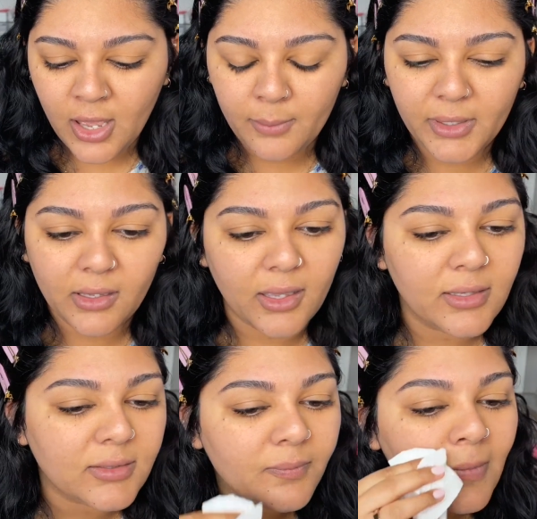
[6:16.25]

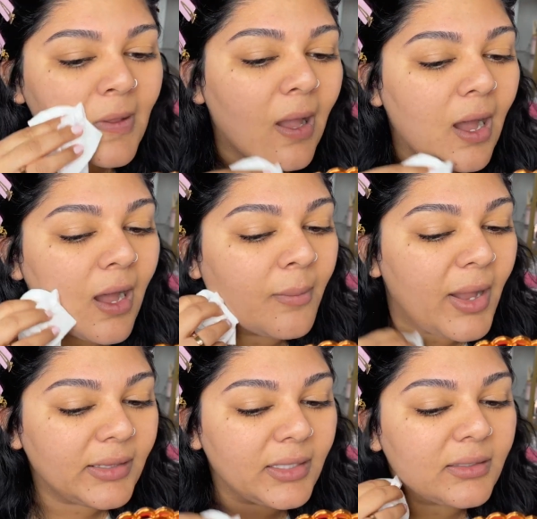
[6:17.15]
because
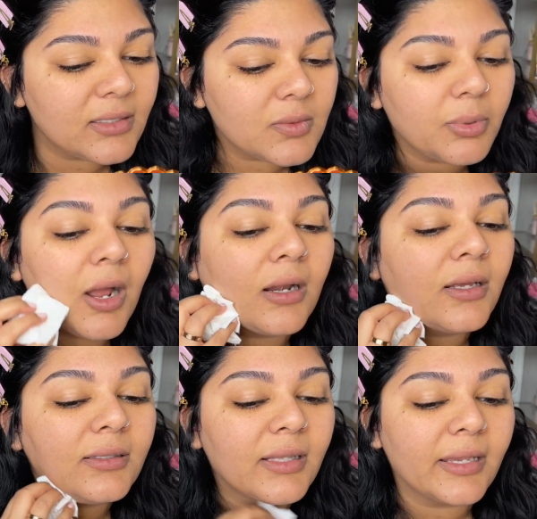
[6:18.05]
I think this
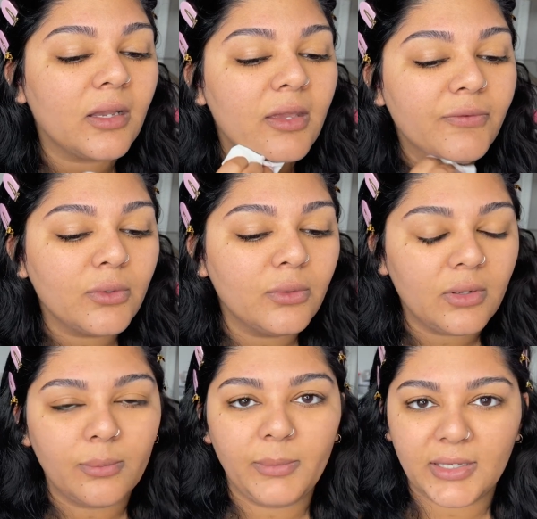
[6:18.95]
product, like if you
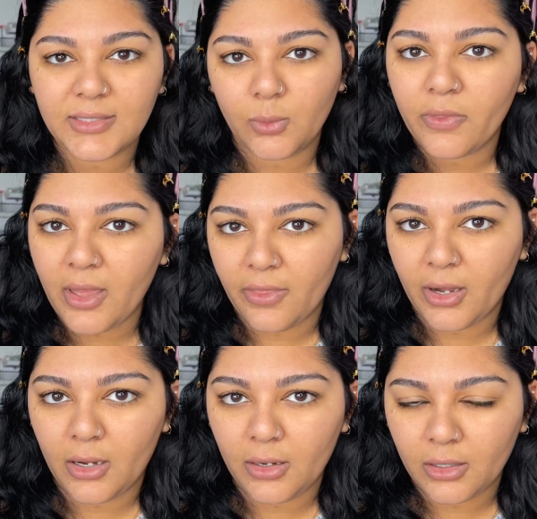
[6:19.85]
mix it with
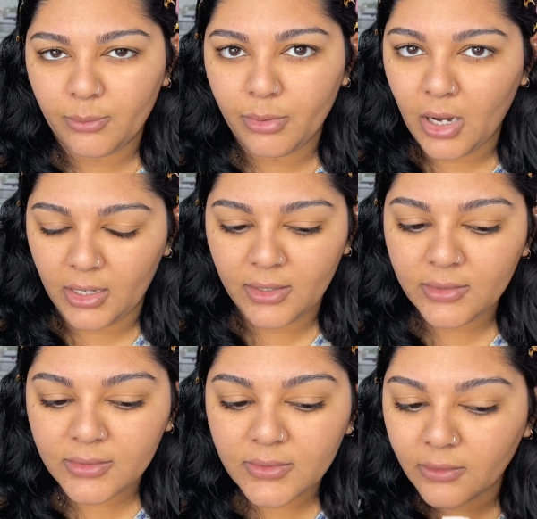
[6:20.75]
other
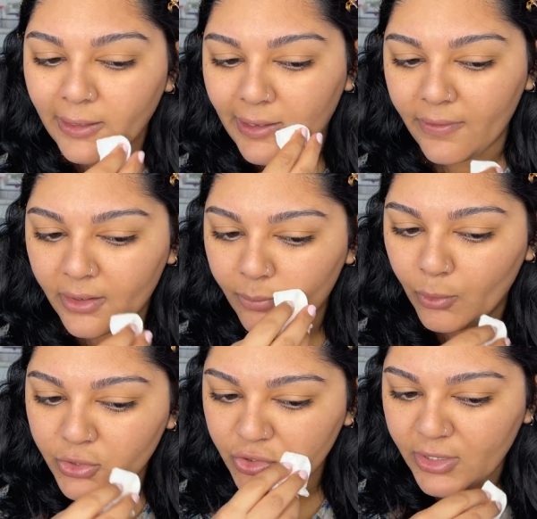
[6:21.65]
products, like other
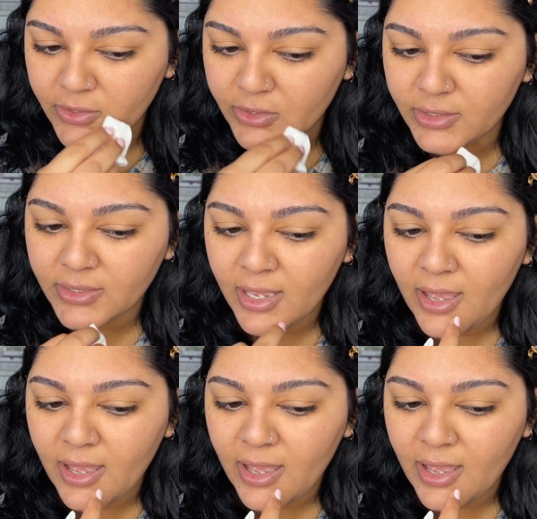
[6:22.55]
moisturizers,